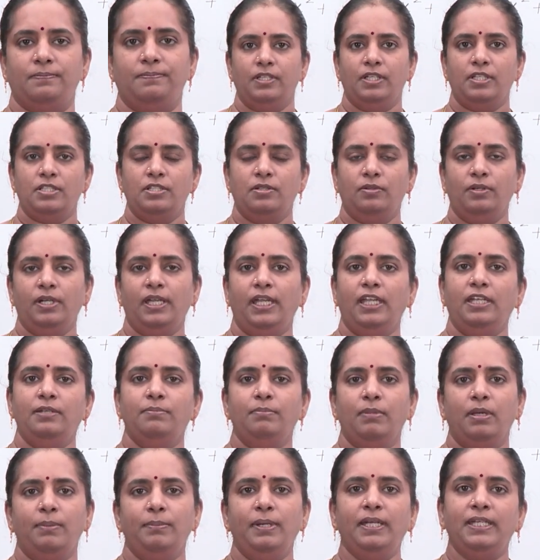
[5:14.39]
So, it
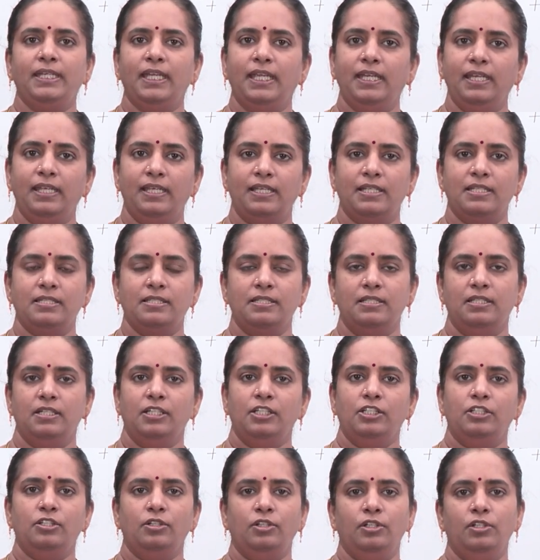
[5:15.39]
may be tedious
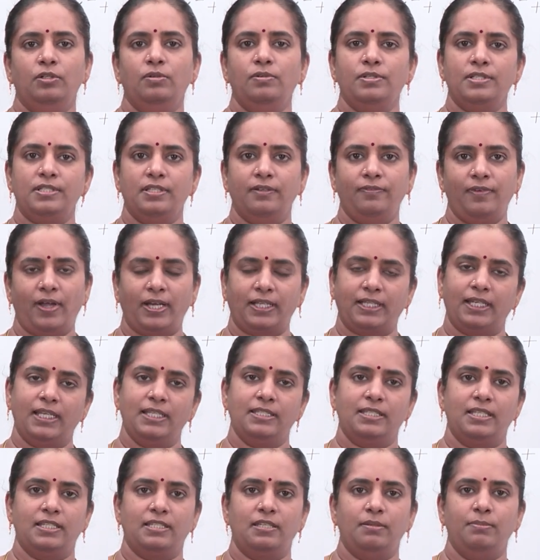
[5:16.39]
to use the
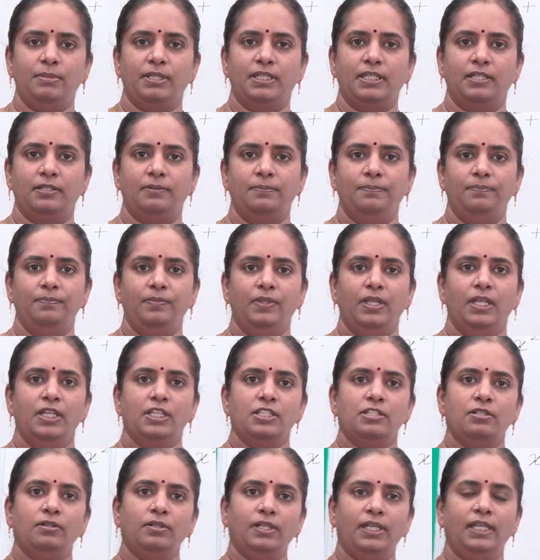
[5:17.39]
factorization method.
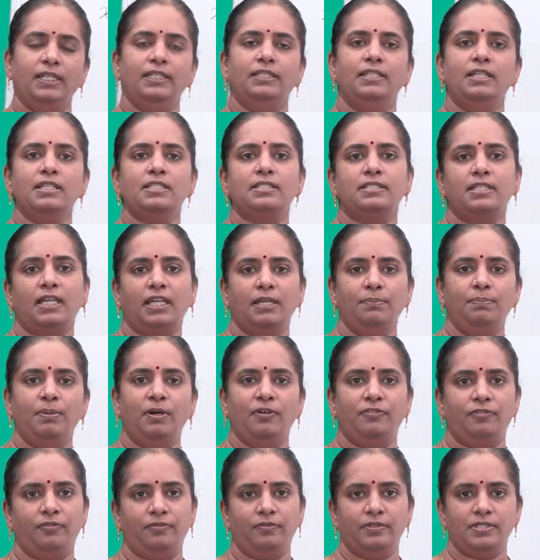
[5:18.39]
So, in this type
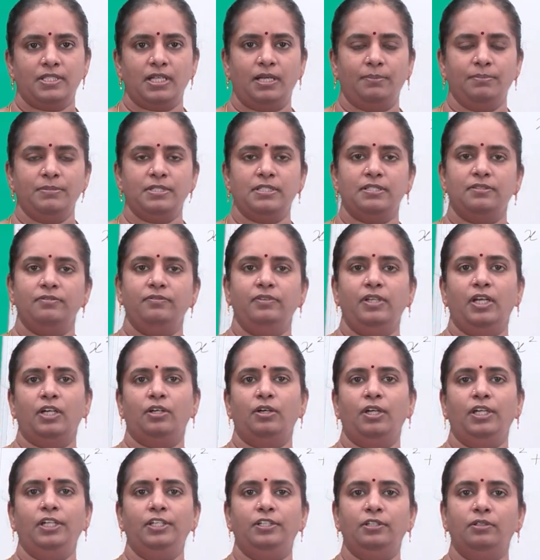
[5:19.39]
of sums we are
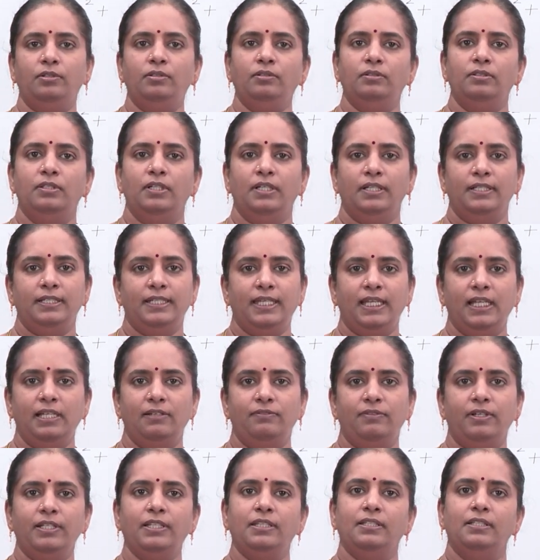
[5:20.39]
going to deal
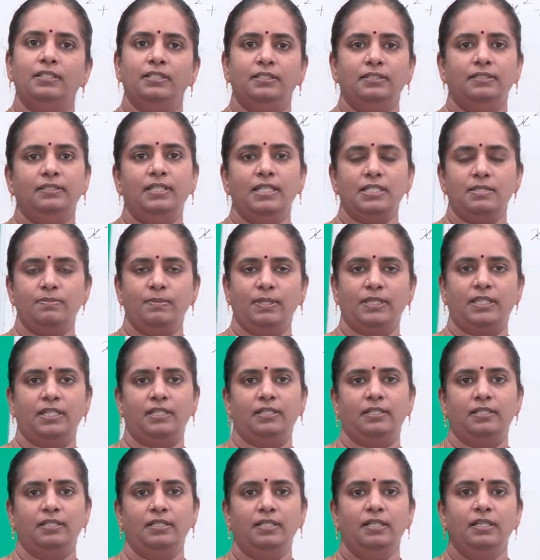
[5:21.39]
with this method.
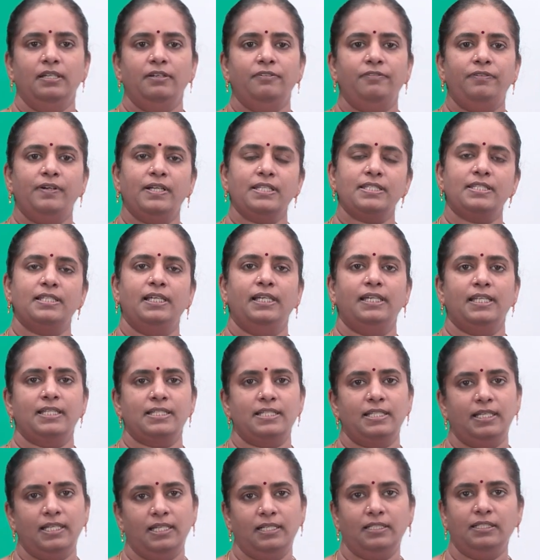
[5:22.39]
First let us
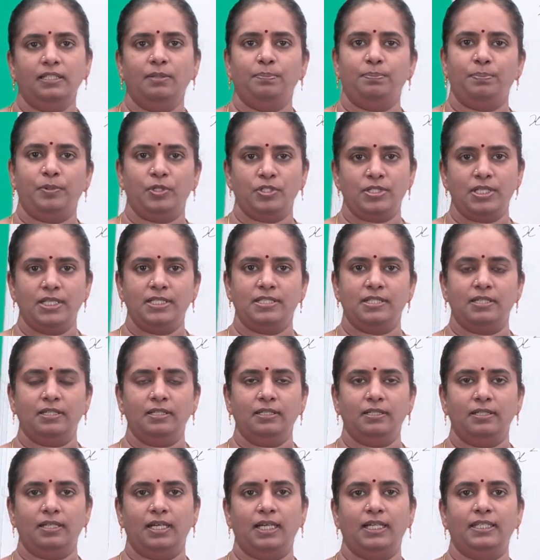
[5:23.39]
learn the procedure
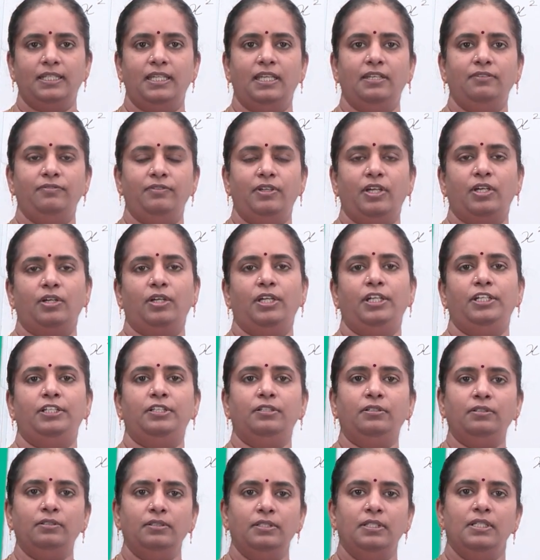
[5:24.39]
and then we are going
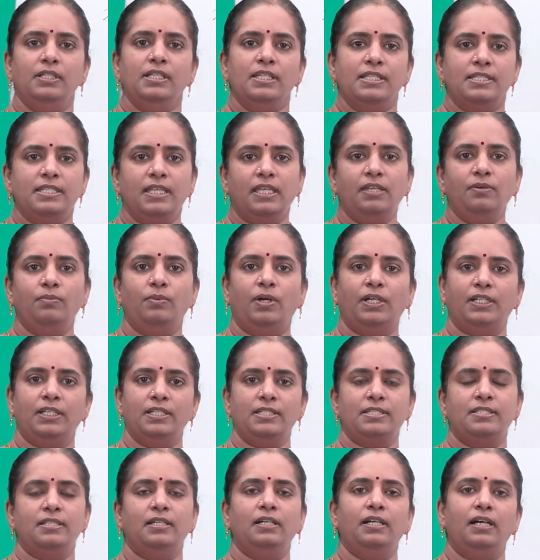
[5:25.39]
to see what
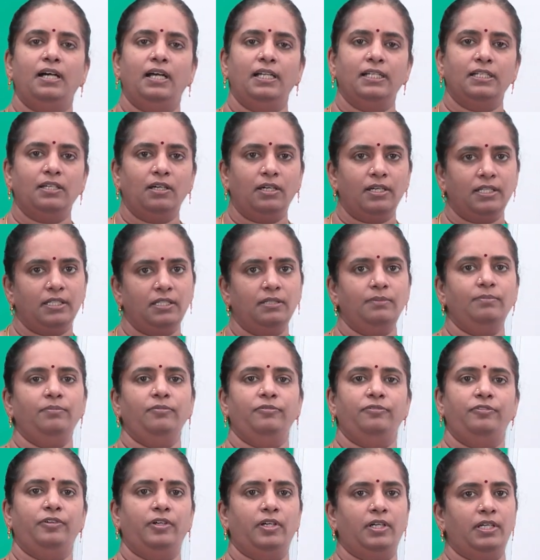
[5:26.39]
is the algorithm
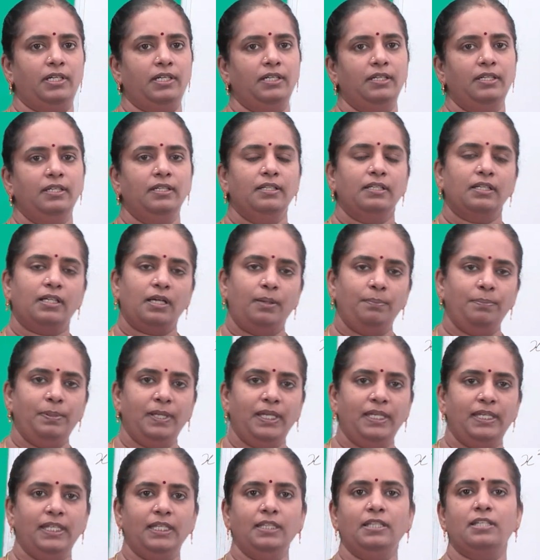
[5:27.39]
for
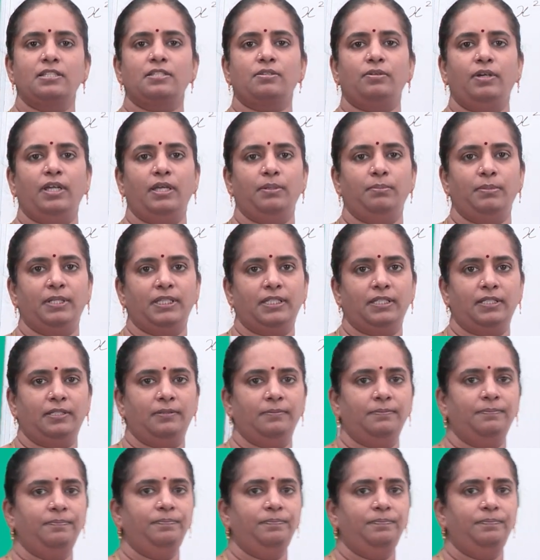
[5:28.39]
completing the square method.